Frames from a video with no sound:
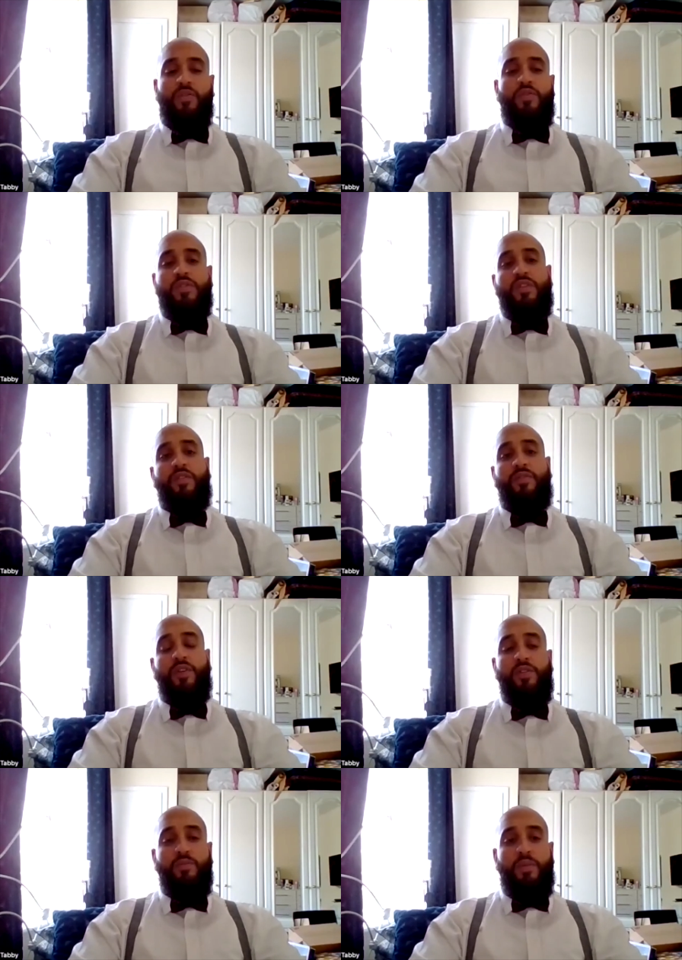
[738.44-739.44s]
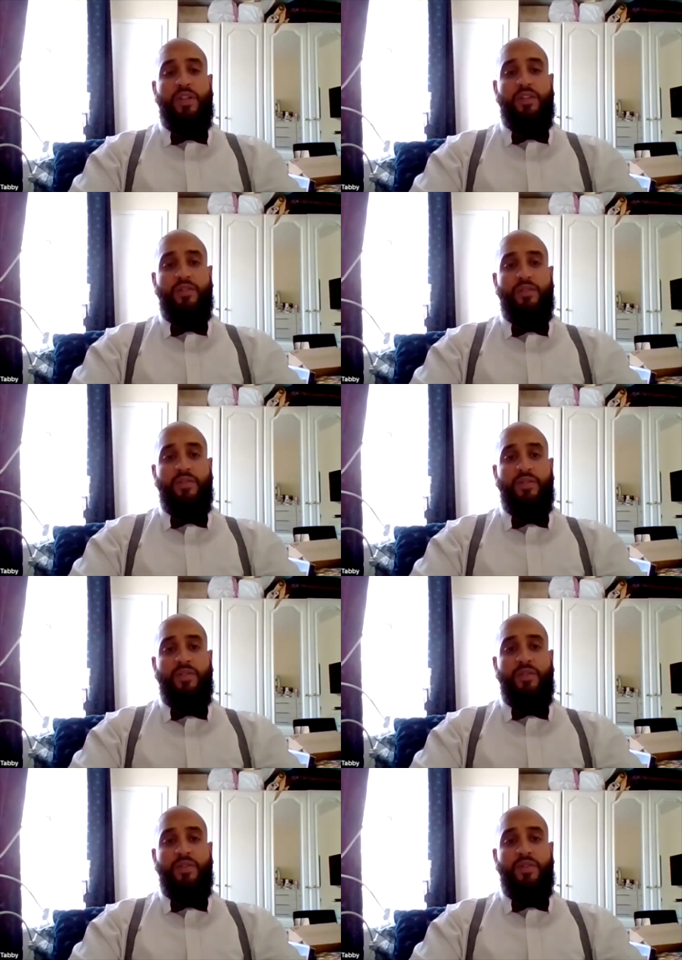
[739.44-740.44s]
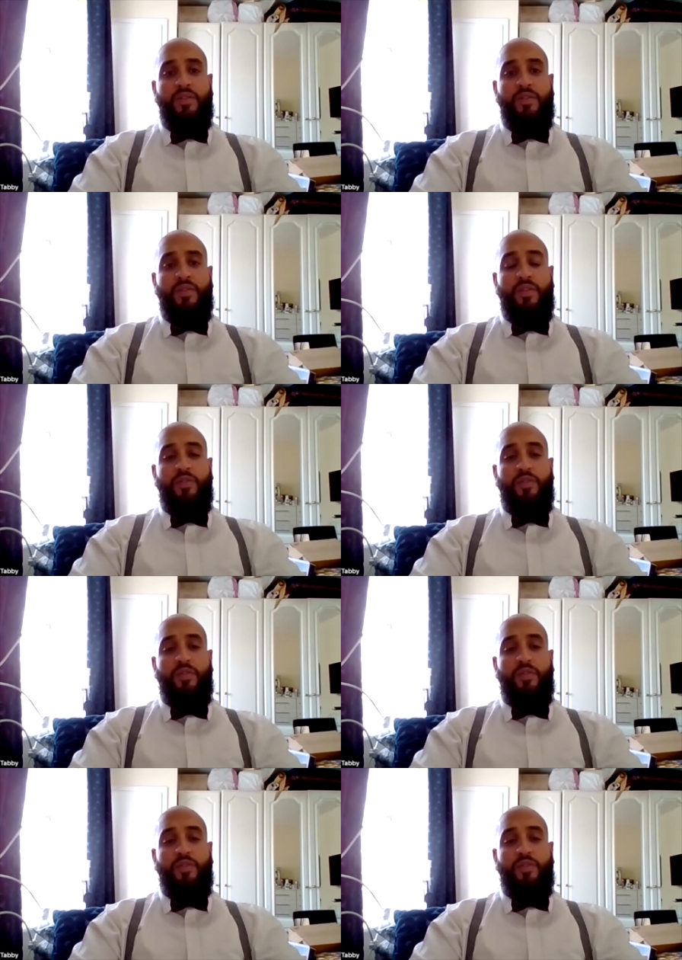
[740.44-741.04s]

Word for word: of course, going to fail you, man. Fair play to